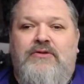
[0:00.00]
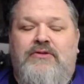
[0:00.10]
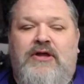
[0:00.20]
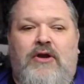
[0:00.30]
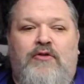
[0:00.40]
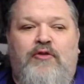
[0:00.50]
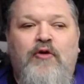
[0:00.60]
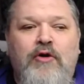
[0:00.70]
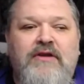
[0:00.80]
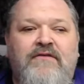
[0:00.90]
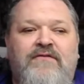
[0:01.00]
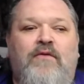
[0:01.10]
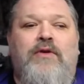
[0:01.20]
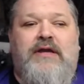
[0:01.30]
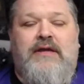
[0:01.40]
that are 30 to
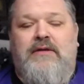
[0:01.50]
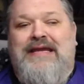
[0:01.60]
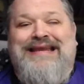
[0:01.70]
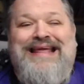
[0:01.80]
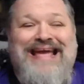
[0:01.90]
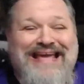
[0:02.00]
40 in